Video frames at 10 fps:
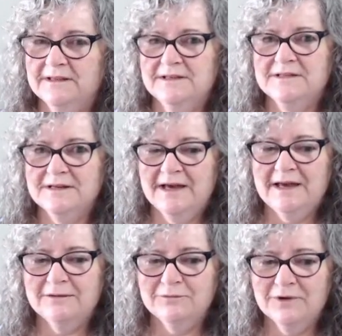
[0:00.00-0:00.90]

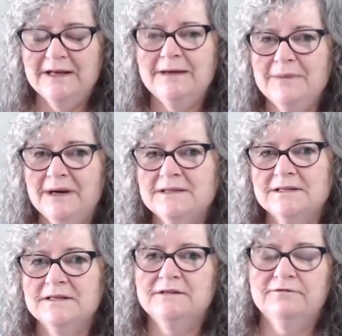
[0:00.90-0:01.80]
today really makes the
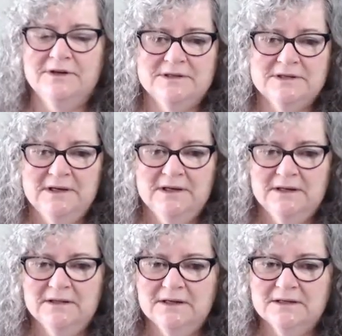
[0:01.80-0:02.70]
difference,
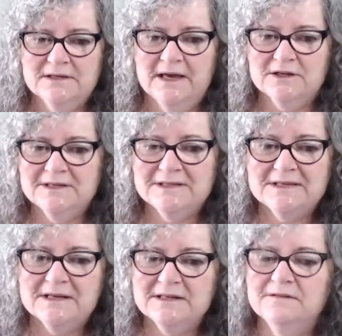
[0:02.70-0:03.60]
that it's actually
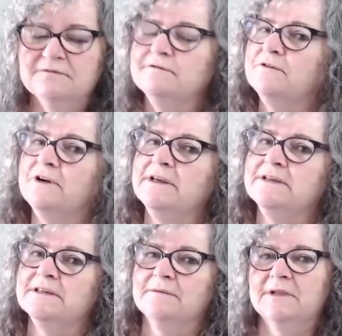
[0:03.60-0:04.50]
setting free
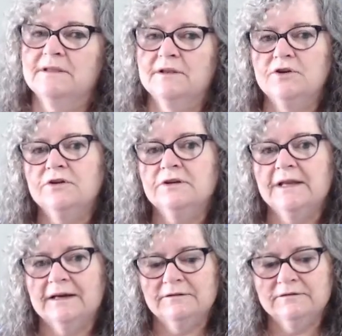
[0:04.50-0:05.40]
something that you
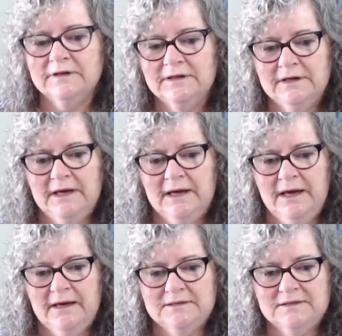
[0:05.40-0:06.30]
love,
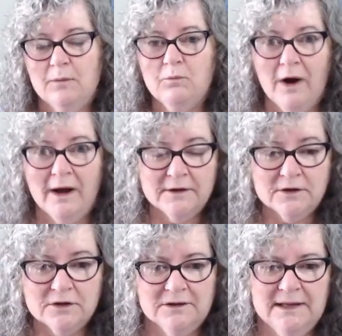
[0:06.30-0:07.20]
someone that
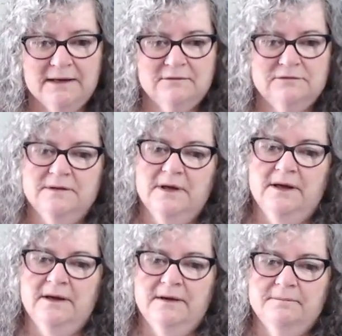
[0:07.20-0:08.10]
you love.
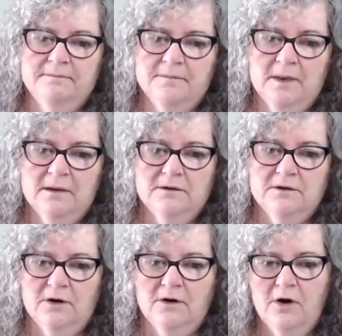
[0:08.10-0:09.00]
You
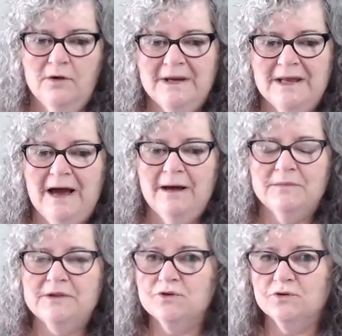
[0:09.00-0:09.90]
know, opening up
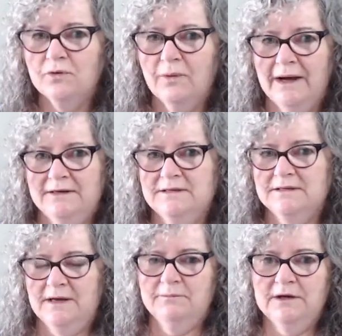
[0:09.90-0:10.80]
the doorway to
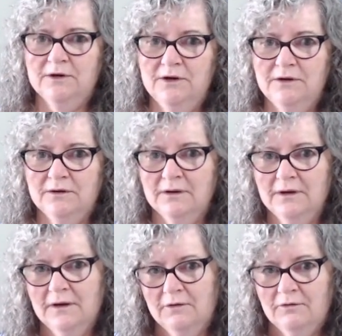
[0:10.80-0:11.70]
something new.
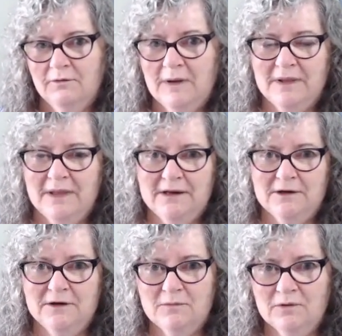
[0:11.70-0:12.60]
Remember that
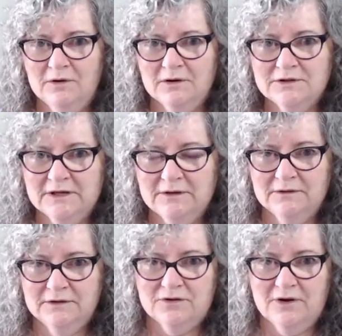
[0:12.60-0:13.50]
numerology on
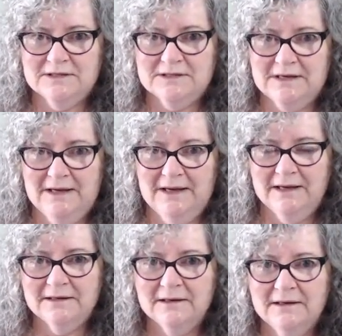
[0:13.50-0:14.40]
the trust
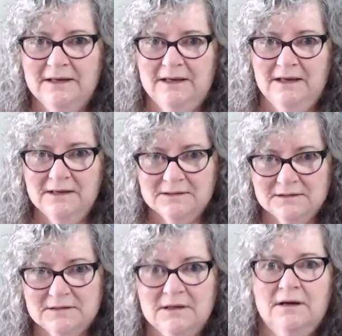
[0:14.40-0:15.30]
card
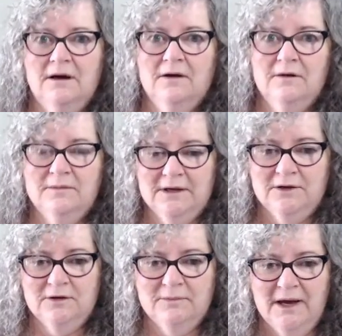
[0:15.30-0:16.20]
is opening a
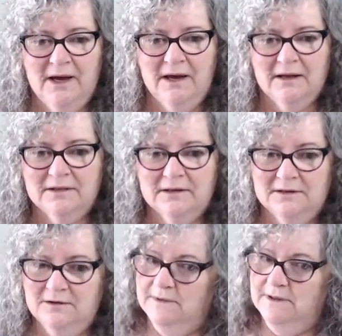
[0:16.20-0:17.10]
new path.
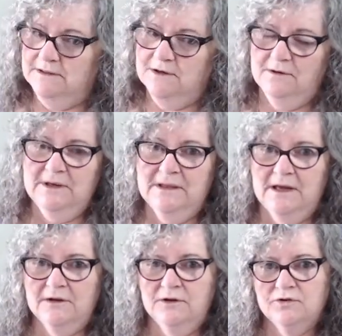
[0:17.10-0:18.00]
It's opening
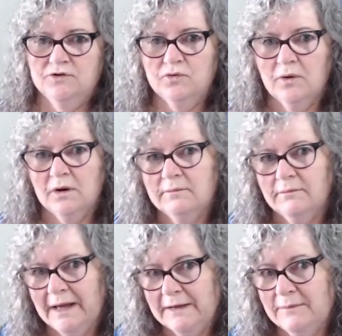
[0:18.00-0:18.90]
that new door,
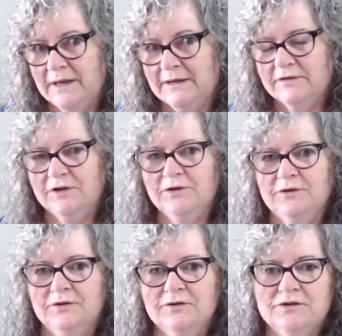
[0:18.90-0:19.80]
maybe for
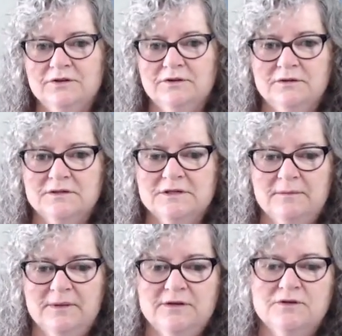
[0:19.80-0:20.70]
you to step
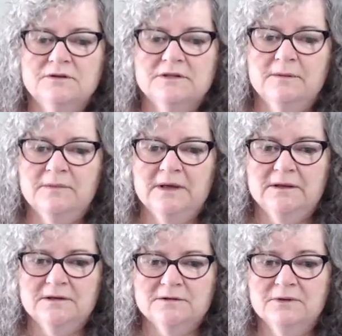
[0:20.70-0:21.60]
into something
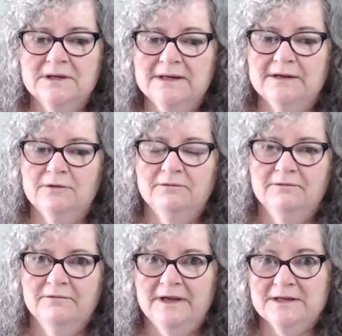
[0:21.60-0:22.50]
that's really
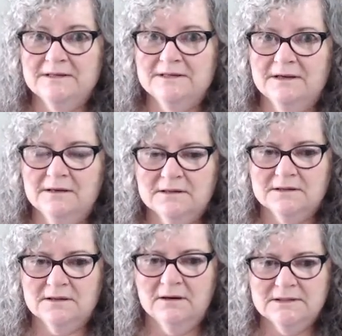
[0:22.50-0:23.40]
fantastic and
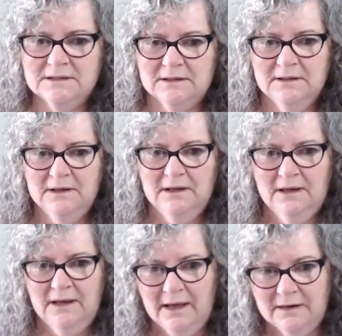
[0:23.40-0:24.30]
exciting.
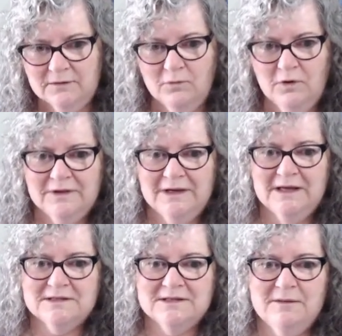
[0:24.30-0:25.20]
And what the
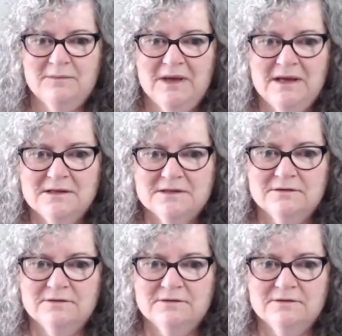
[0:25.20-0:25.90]
next step is of,